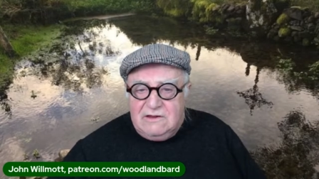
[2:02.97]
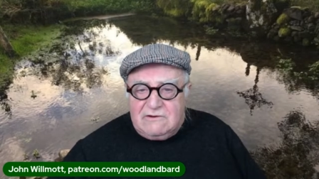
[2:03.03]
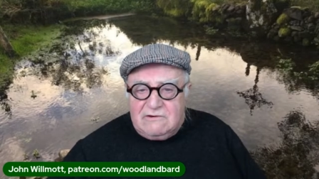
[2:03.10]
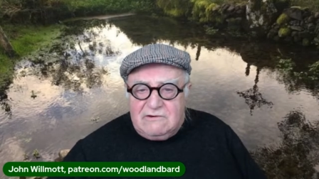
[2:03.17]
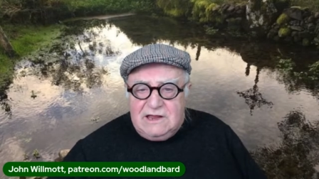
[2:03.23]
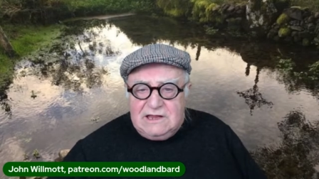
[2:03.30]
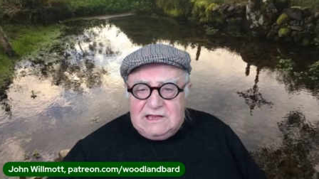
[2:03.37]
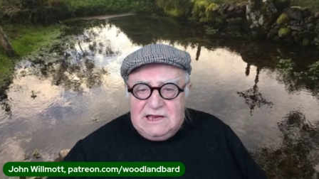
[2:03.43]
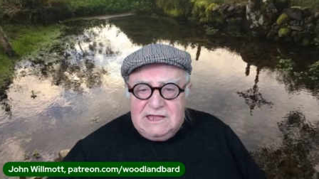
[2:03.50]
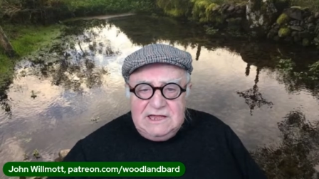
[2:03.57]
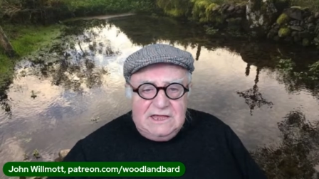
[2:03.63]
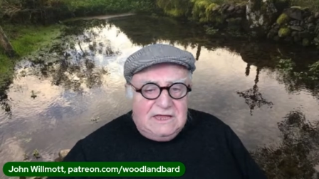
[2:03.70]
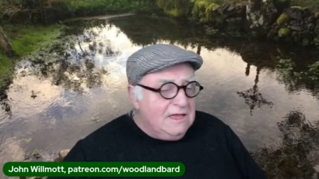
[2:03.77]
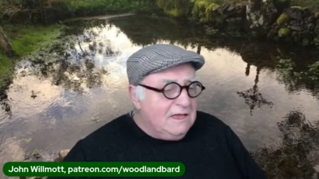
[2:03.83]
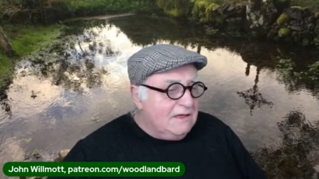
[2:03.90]

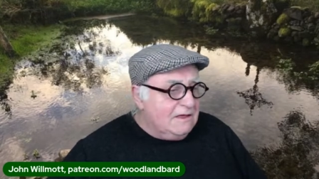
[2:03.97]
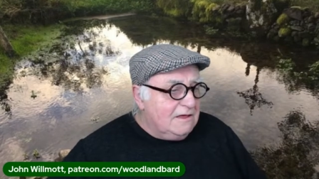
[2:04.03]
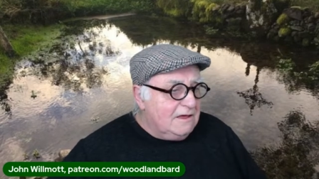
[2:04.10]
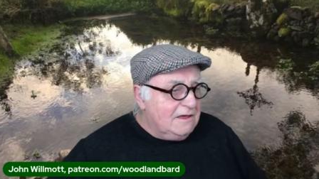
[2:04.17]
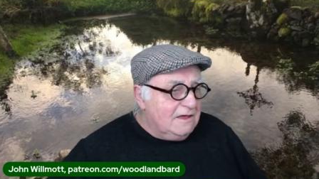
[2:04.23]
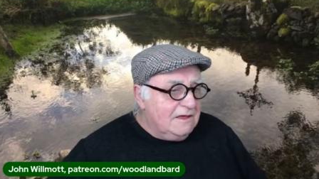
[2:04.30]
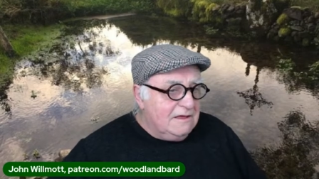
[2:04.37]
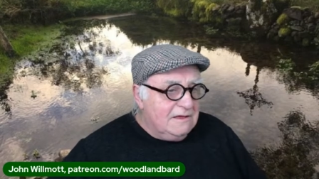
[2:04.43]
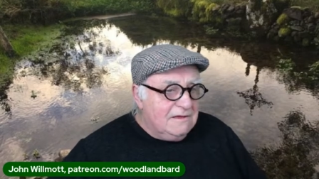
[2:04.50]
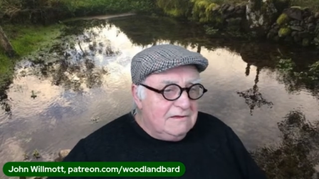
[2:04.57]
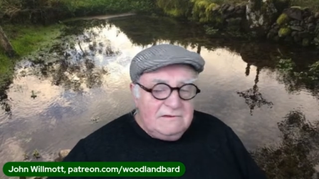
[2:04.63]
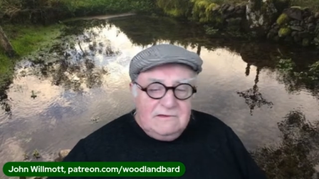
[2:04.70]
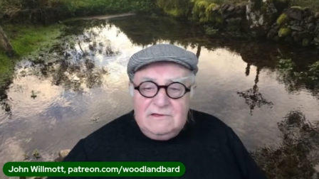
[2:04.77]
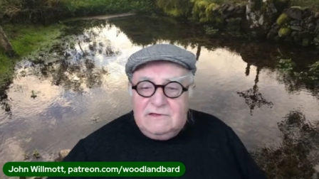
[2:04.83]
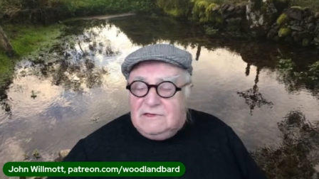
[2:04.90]
greatly
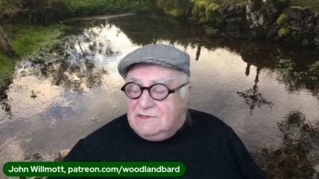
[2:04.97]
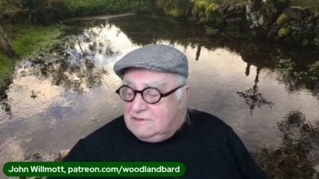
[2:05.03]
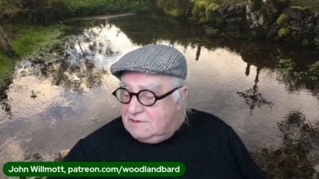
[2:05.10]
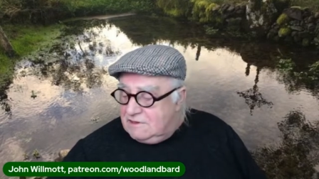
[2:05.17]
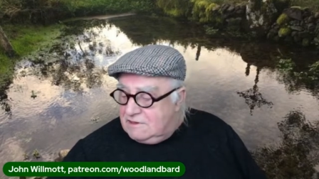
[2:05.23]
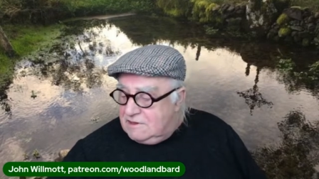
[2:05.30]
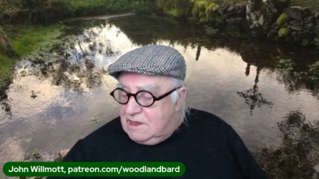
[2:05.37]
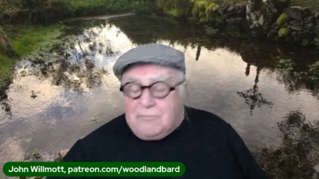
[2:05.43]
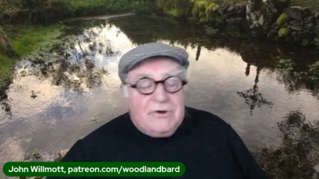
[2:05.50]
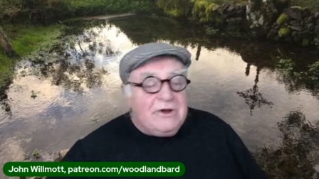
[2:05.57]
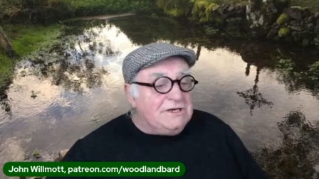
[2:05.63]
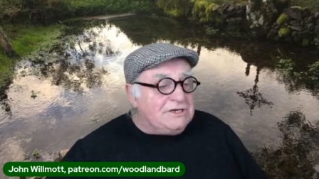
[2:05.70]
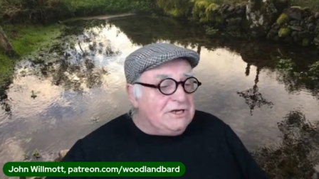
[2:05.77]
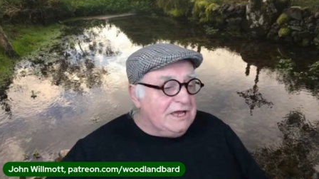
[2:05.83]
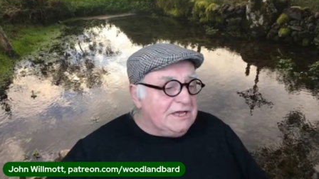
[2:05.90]
uh,
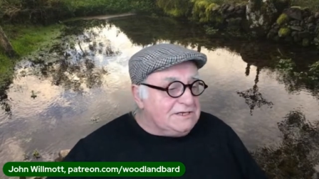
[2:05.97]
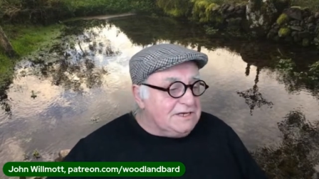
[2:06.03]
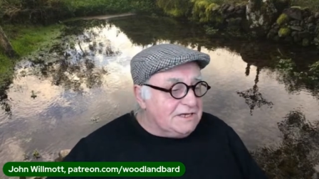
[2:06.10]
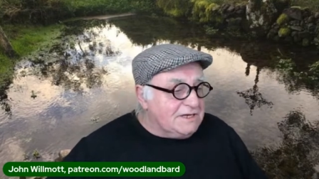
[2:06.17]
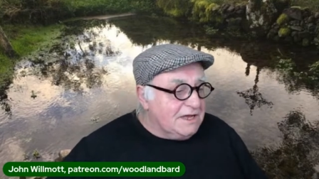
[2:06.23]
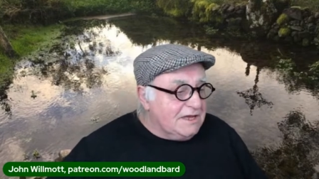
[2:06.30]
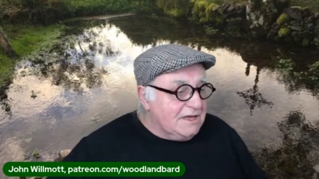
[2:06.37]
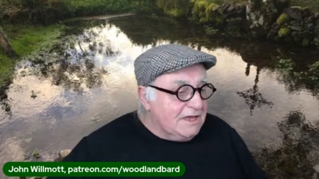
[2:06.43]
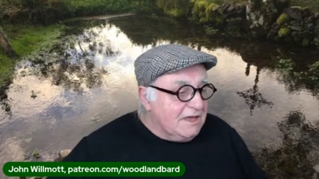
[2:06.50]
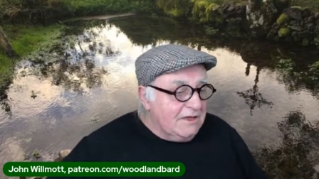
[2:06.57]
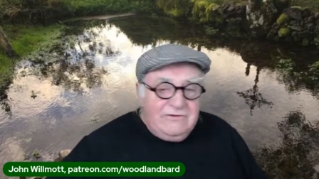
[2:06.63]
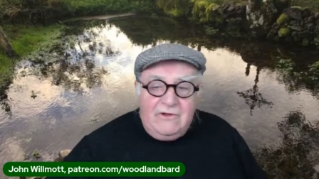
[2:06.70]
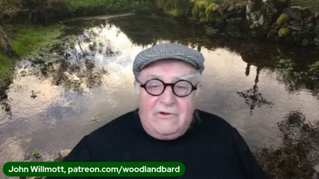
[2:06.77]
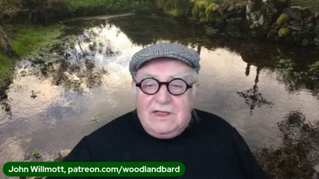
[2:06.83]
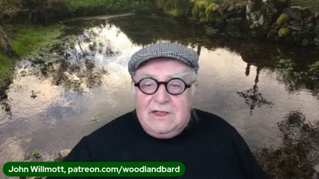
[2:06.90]
appreciated.
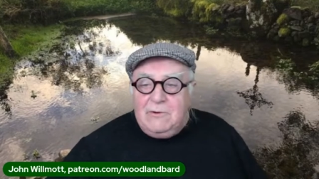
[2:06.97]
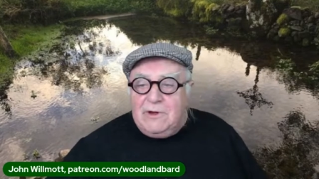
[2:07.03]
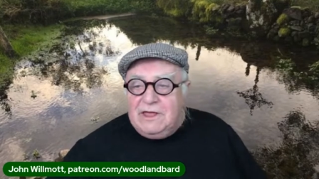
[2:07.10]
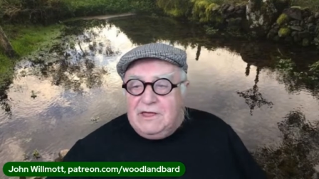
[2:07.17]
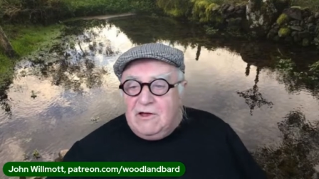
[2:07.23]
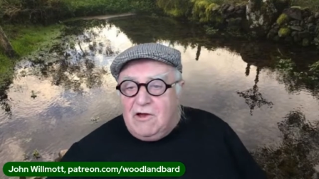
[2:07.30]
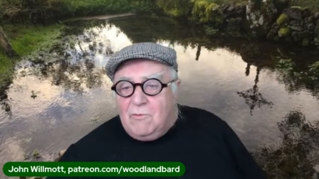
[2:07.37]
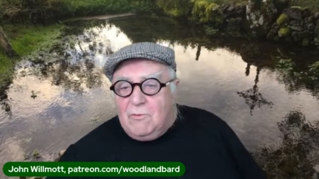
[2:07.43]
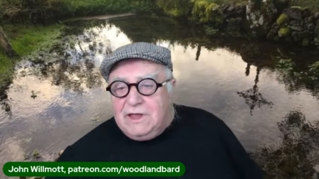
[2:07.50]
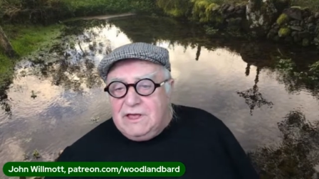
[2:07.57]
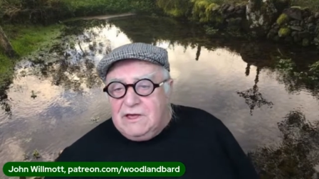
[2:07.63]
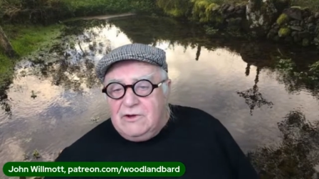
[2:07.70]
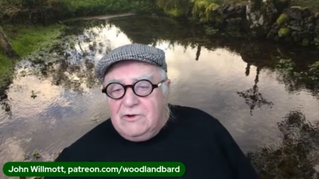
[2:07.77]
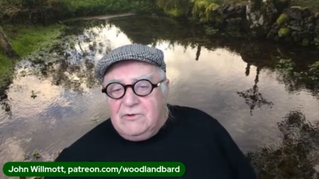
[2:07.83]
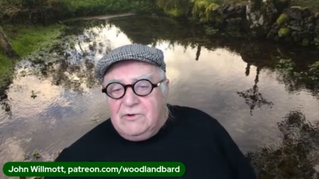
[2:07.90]
So anyway, on we
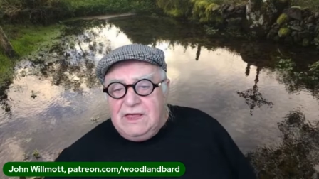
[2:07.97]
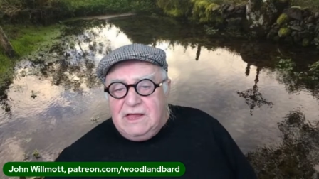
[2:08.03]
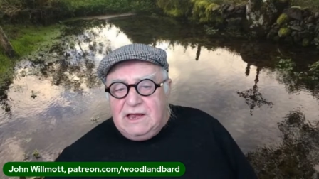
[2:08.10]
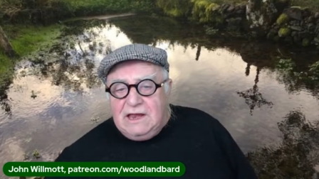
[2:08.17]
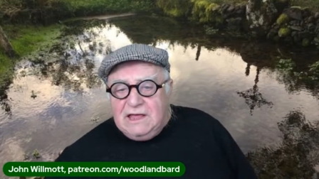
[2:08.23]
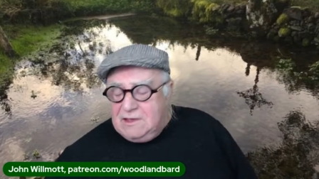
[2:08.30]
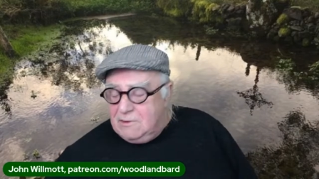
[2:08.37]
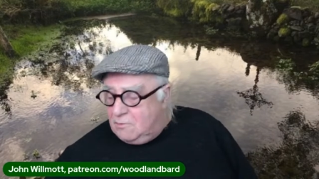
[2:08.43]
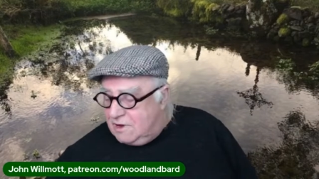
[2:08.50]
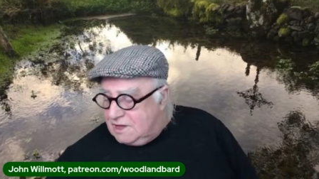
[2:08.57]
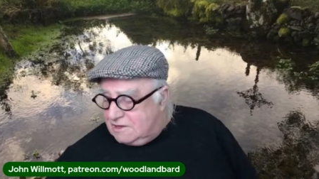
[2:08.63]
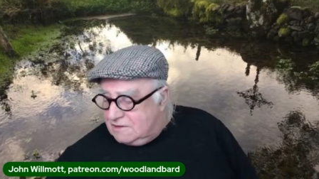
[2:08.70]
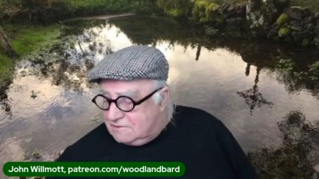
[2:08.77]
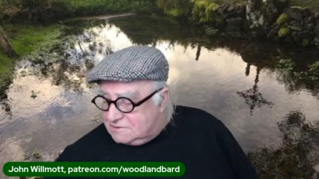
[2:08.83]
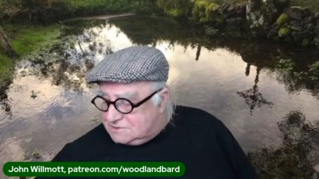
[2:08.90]
go. Healing at
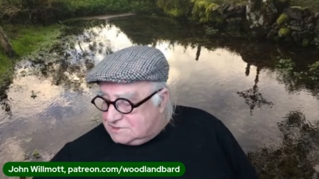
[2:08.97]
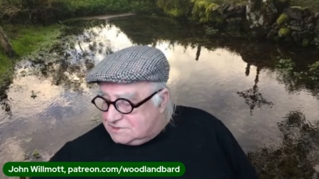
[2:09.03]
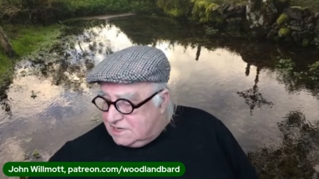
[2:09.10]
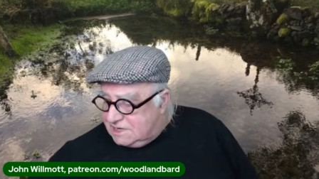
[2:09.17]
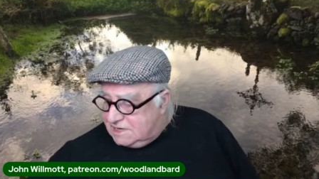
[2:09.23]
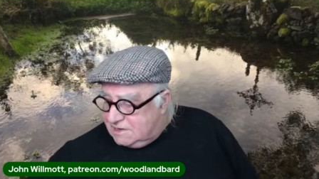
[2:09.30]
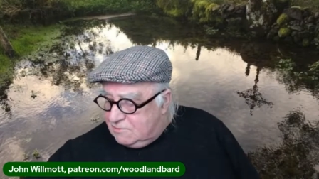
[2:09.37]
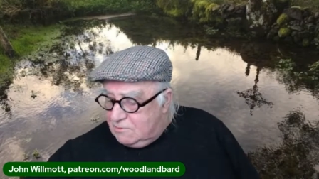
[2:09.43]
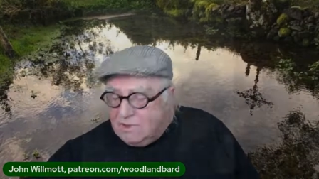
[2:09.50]
wells. Uh,